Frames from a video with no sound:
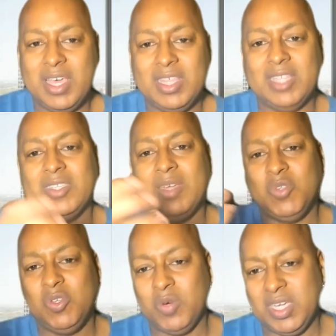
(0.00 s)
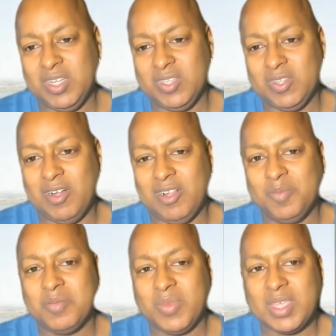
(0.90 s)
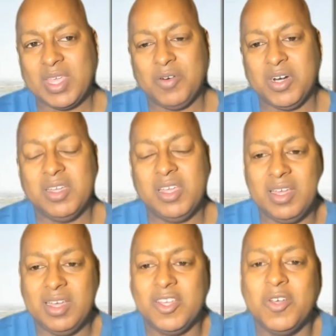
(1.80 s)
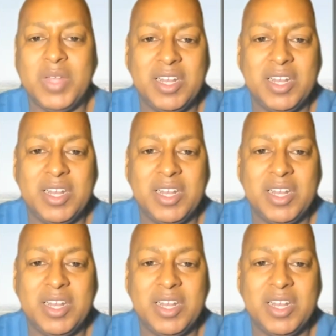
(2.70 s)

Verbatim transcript: and then step two, we're going to install our uh, code